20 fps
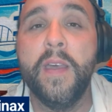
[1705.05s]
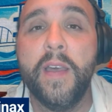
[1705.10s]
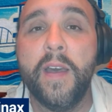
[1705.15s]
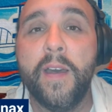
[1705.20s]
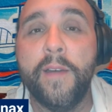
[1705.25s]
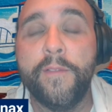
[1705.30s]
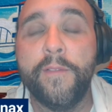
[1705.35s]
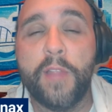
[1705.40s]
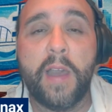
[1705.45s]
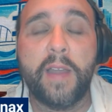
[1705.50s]

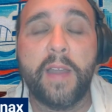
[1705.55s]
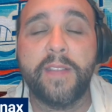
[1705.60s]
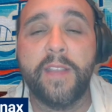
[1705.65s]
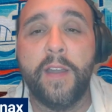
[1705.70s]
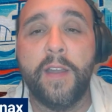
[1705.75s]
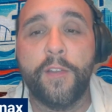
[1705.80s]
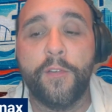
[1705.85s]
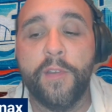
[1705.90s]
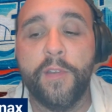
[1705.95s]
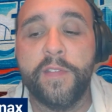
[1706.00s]
of Locked
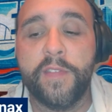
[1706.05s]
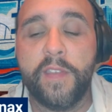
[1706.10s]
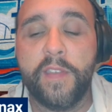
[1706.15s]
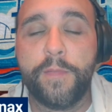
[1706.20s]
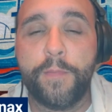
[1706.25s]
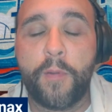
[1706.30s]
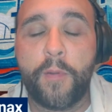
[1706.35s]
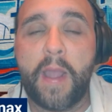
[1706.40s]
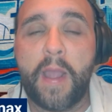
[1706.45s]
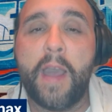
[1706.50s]
On Grizzlies,
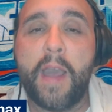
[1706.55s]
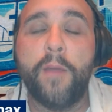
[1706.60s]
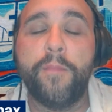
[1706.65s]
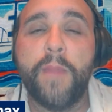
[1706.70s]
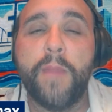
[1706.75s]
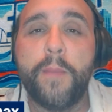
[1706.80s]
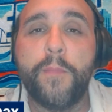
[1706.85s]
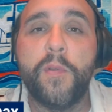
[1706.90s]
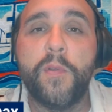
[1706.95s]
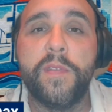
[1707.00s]
proud member